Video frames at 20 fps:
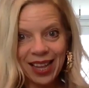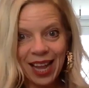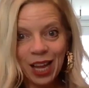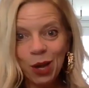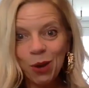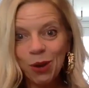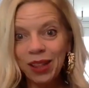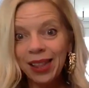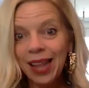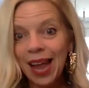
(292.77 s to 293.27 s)
like
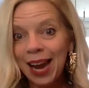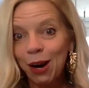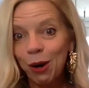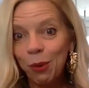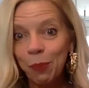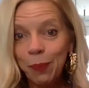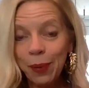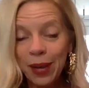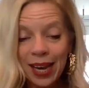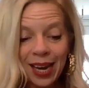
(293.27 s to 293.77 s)
you could layer
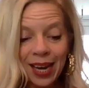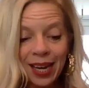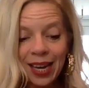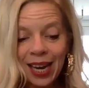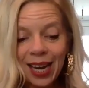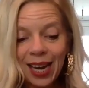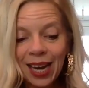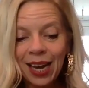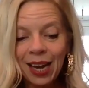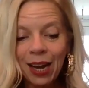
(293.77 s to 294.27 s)

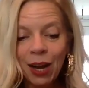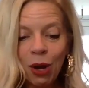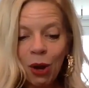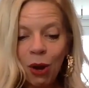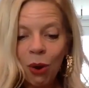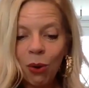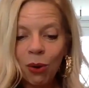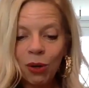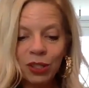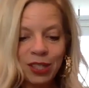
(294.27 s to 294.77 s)
peony
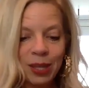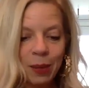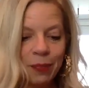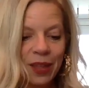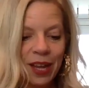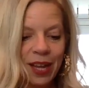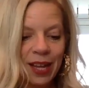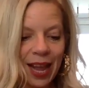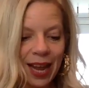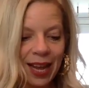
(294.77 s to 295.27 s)
or
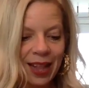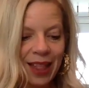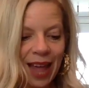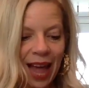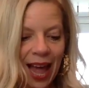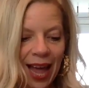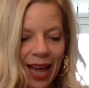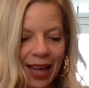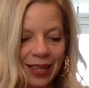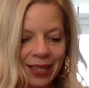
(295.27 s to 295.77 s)
something like
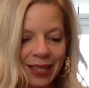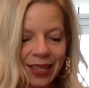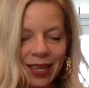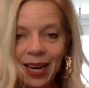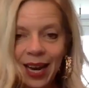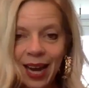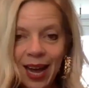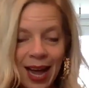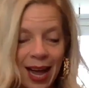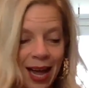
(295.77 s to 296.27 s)
that
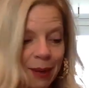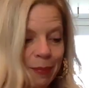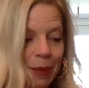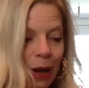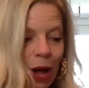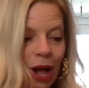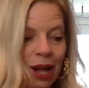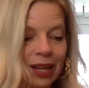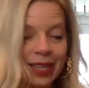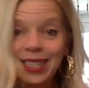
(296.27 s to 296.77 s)

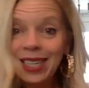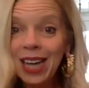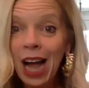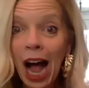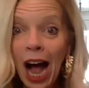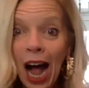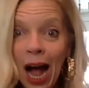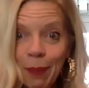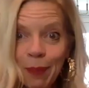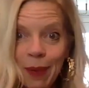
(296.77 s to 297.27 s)
on
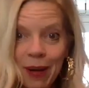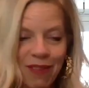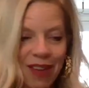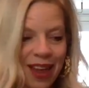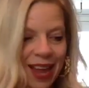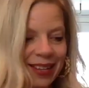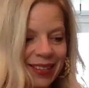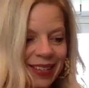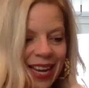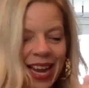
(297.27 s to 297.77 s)
top of
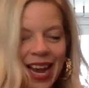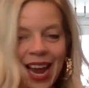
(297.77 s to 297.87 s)
it,